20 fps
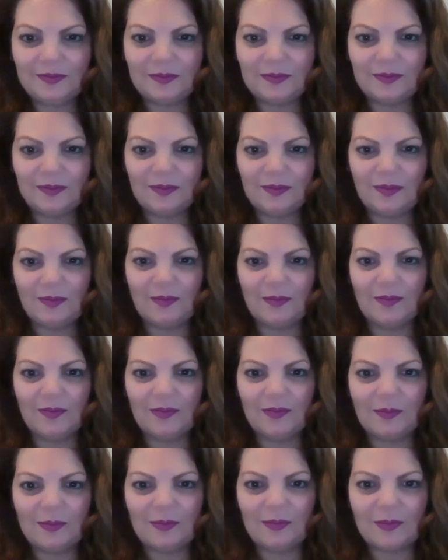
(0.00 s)

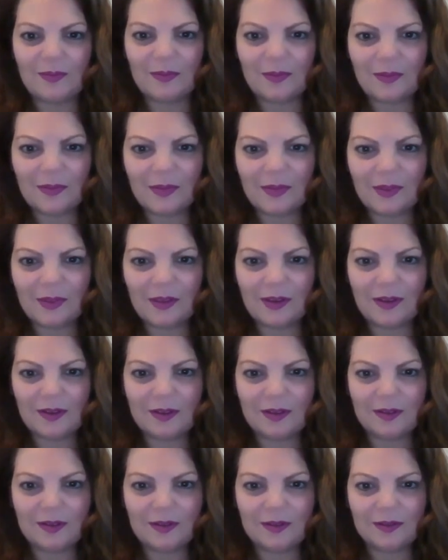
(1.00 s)

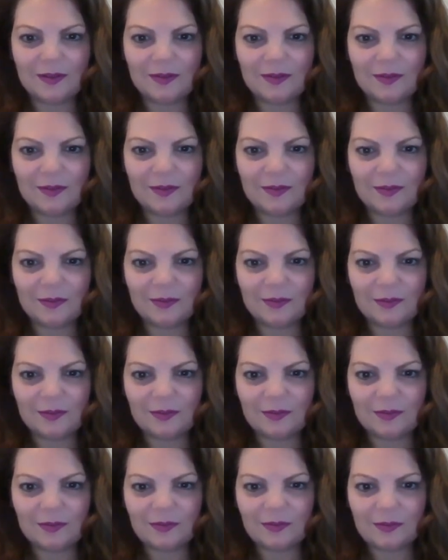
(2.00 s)

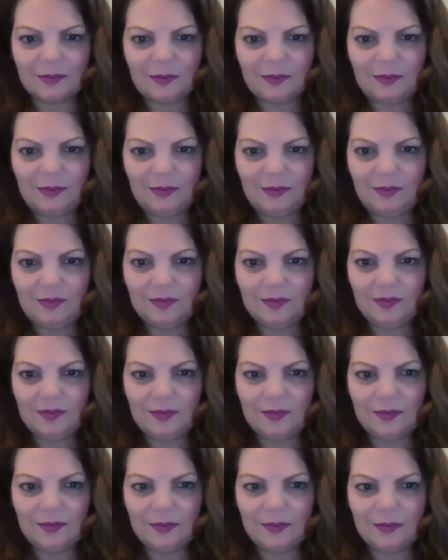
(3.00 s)

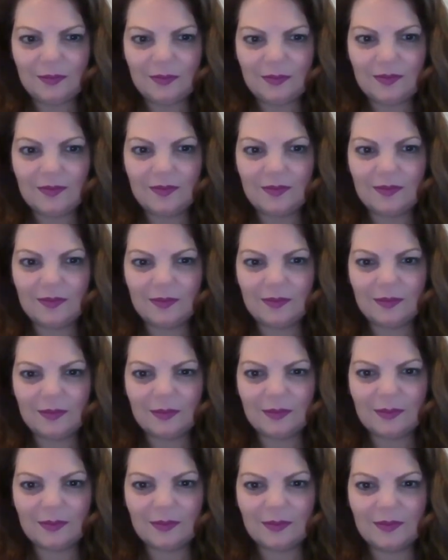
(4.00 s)

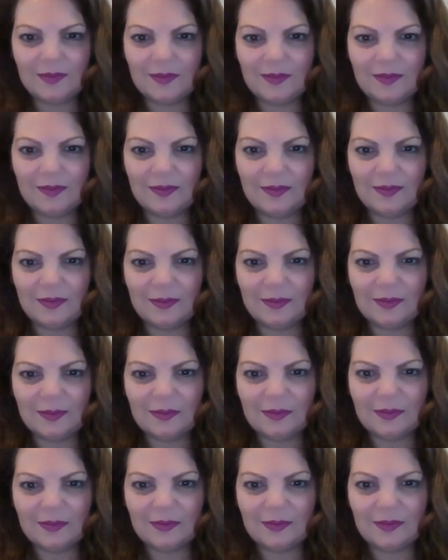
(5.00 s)

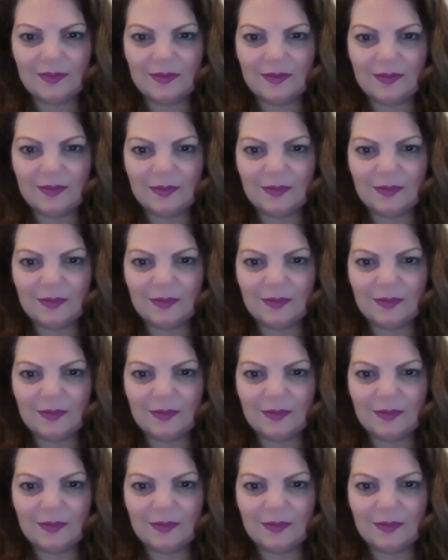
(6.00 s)
The person shown says nothing.